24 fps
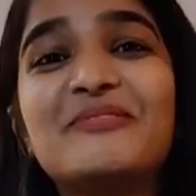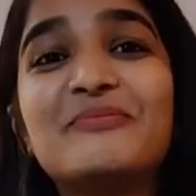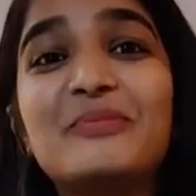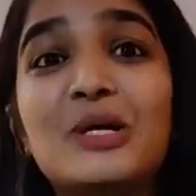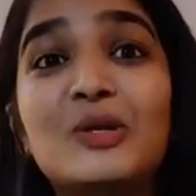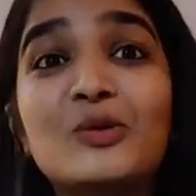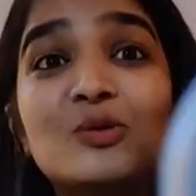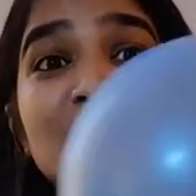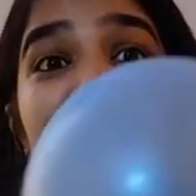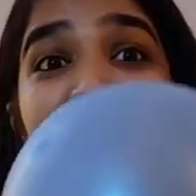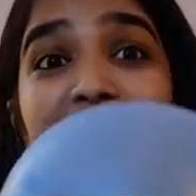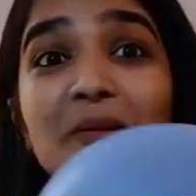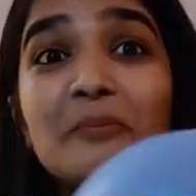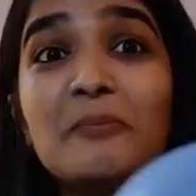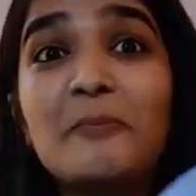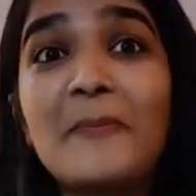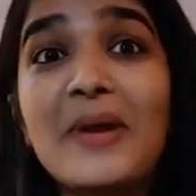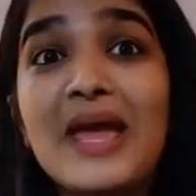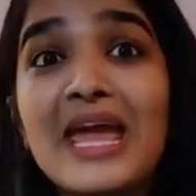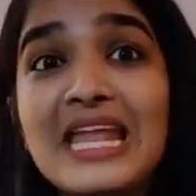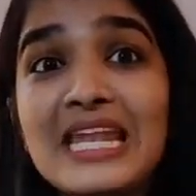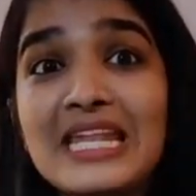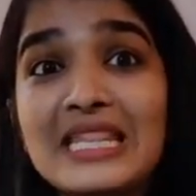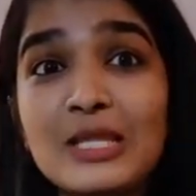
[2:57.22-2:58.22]
Balloon can
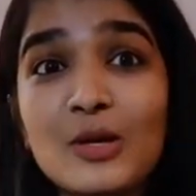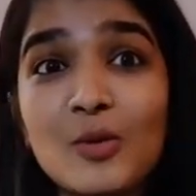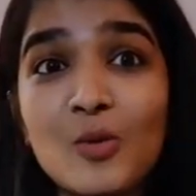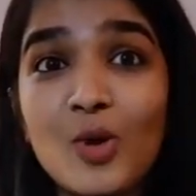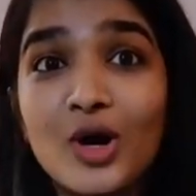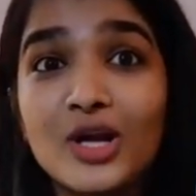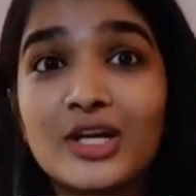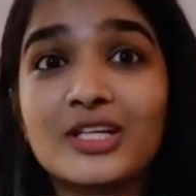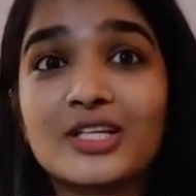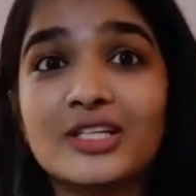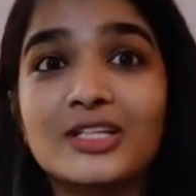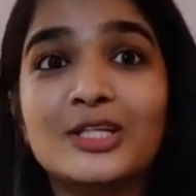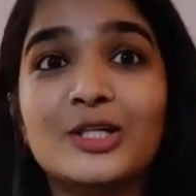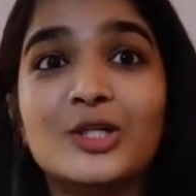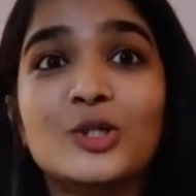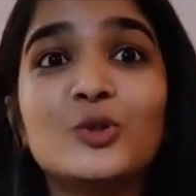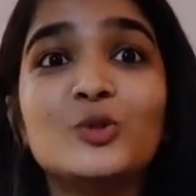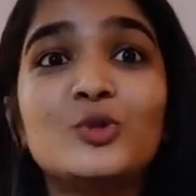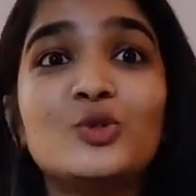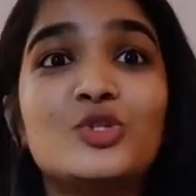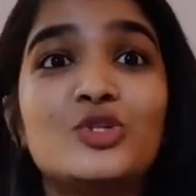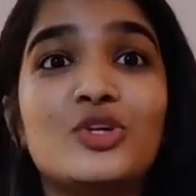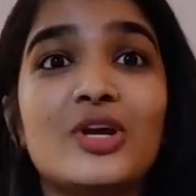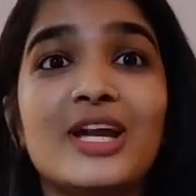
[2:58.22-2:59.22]
bend the water.
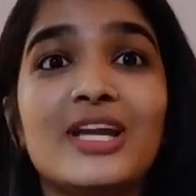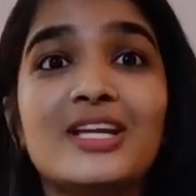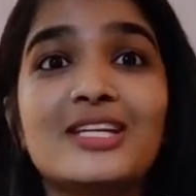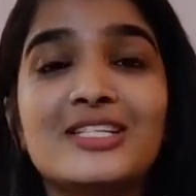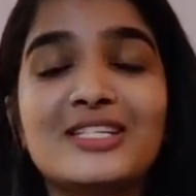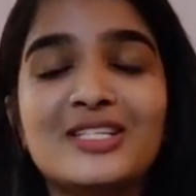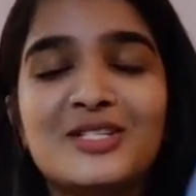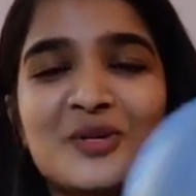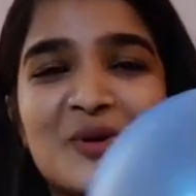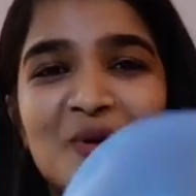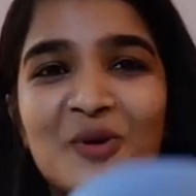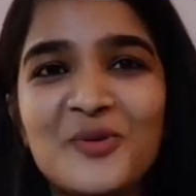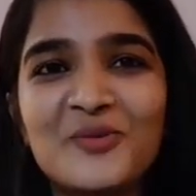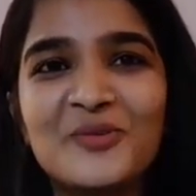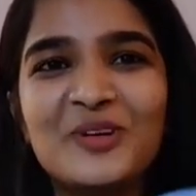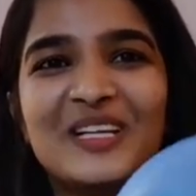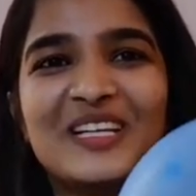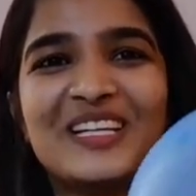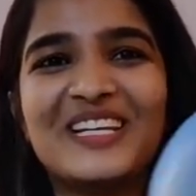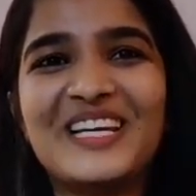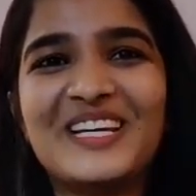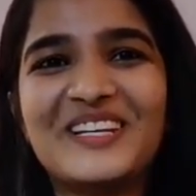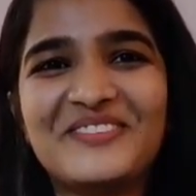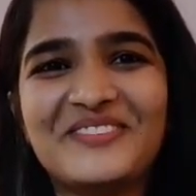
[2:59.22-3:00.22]
Do try it at home
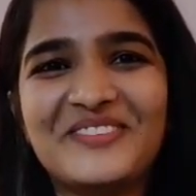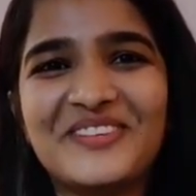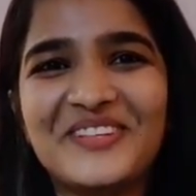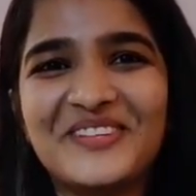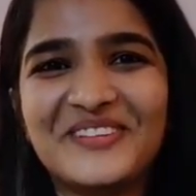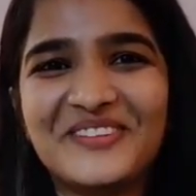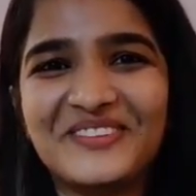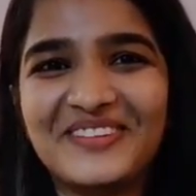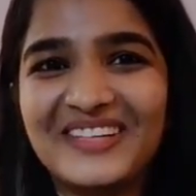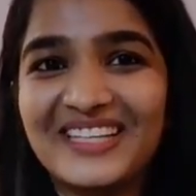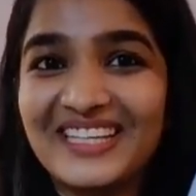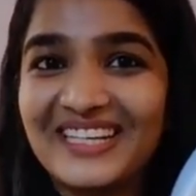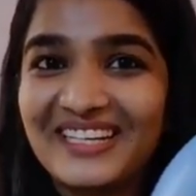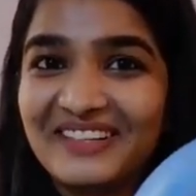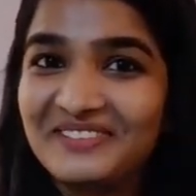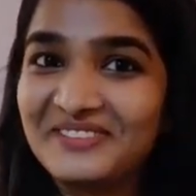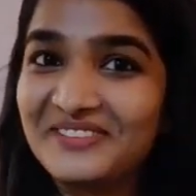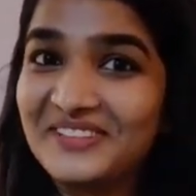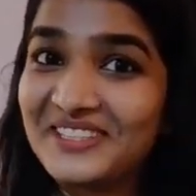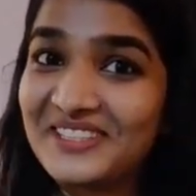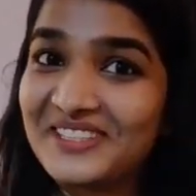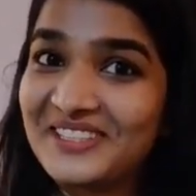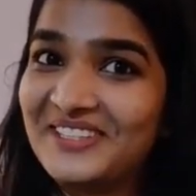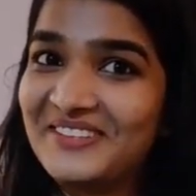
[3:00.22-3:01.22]
and let me know whether
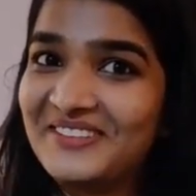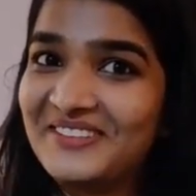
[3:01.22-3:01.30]
it worked